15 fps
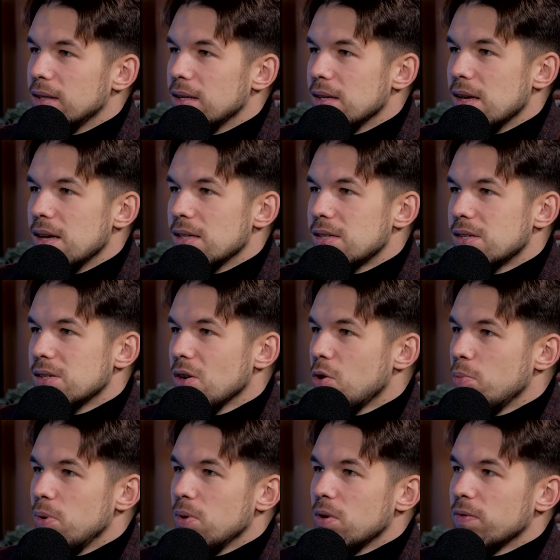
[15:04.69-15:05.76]
It's
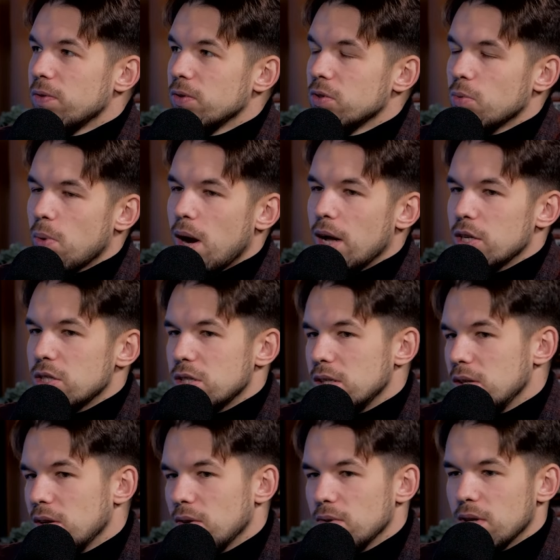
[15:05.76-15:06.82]
so beautiful to watch.
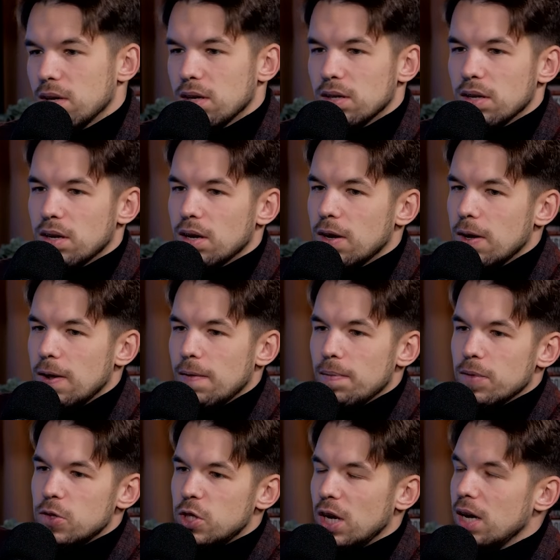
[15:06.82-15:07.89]
The
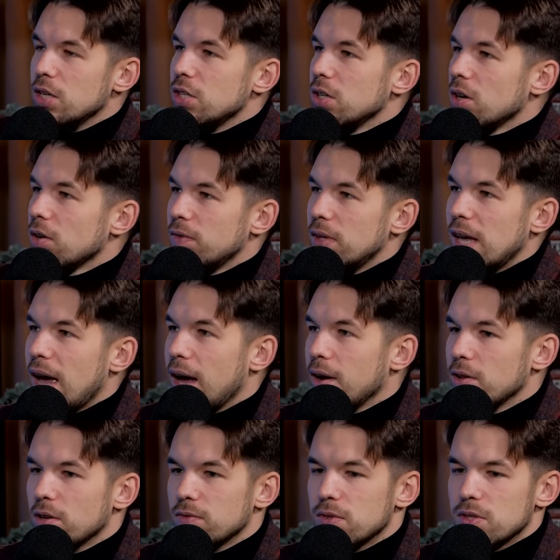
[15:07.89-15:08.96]
changing of the
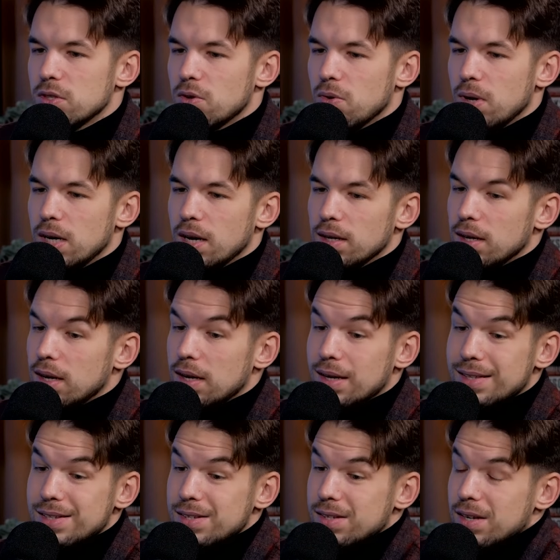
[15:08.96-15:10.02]
angle of the screen, and
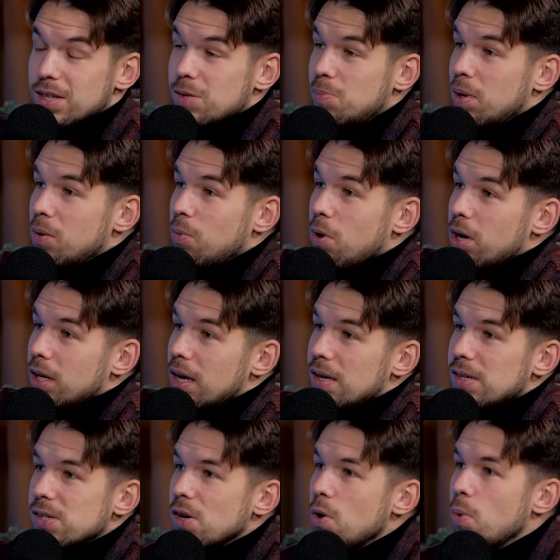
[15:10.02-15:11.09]
it's been working
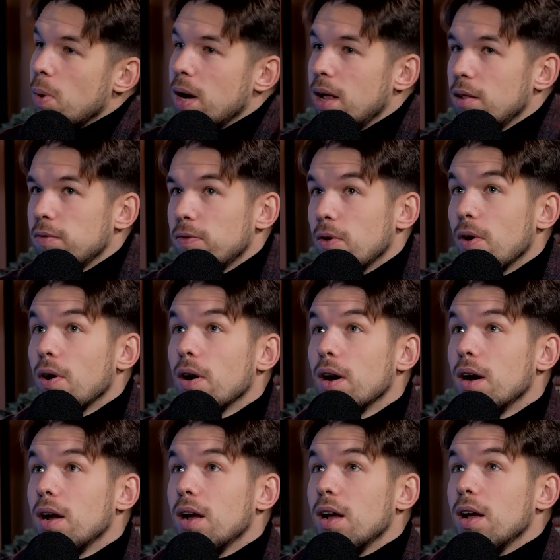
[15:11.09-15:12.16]
so well for
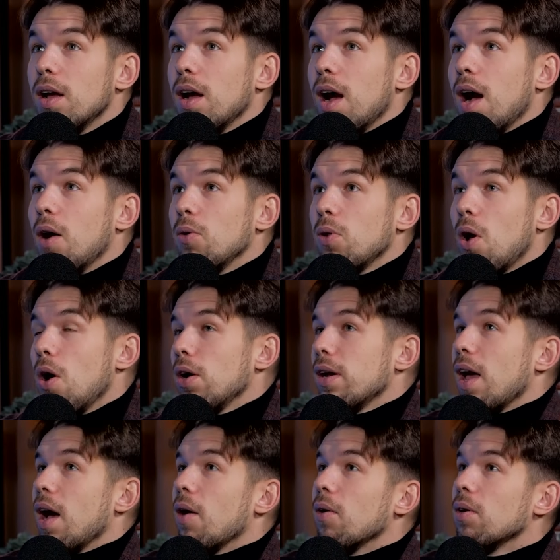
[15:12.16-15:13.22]
how long
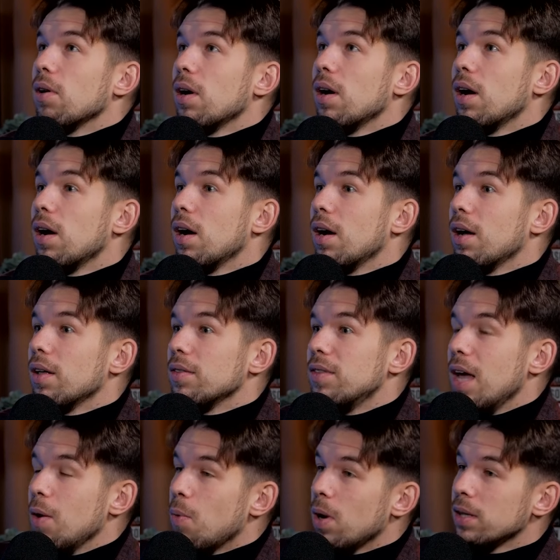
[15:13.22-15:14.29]
now?
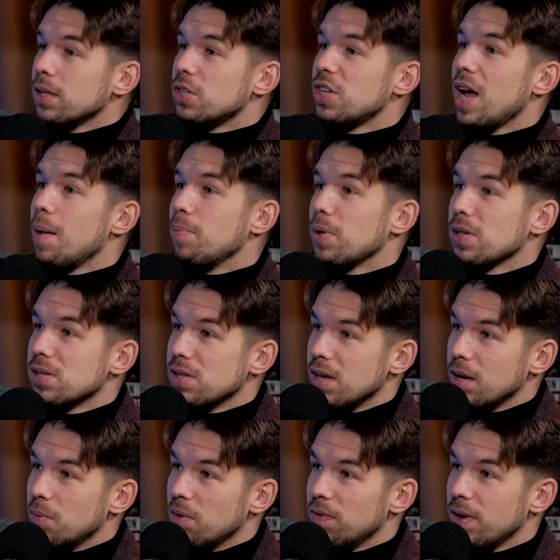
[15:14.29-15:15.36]
They won the Champions
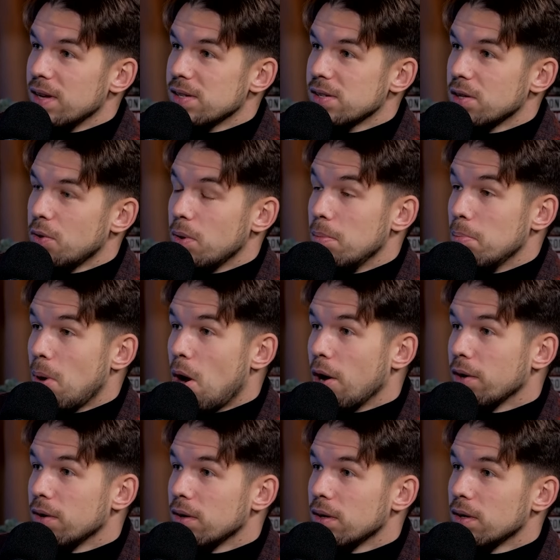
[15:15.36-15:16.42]
League with Iisalo in Bonn.